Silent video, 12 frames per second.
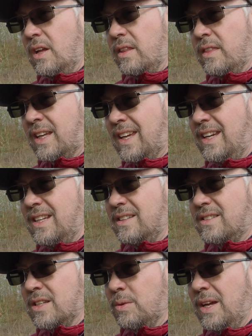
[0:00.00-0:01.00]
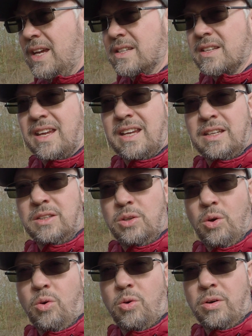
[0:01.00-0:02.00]
The key to it is
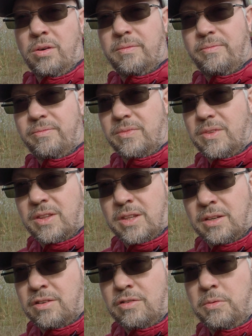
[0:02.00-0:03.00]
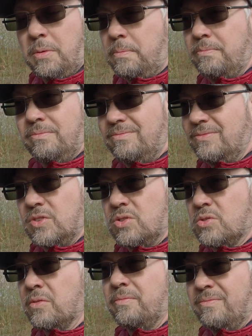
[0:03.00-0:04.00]
ignore the group of
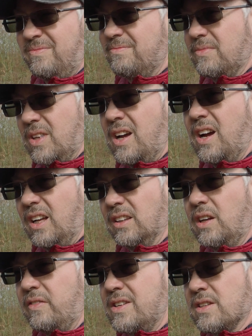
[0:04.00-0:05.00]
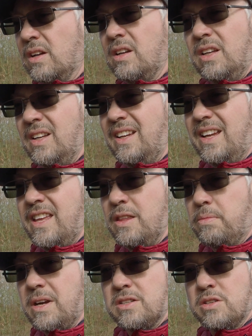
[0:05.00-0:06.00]
sort of, a lot of it's like in
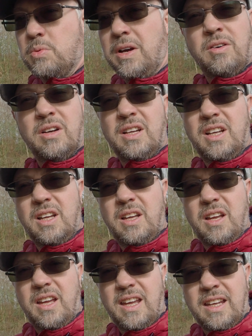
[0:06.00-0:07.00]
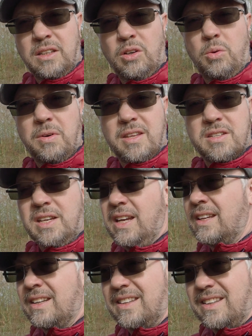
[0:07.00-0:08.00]
the press as well. Ignore what they're
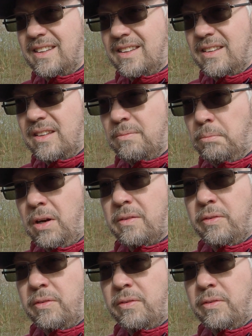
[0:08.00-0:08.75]
saying. Mark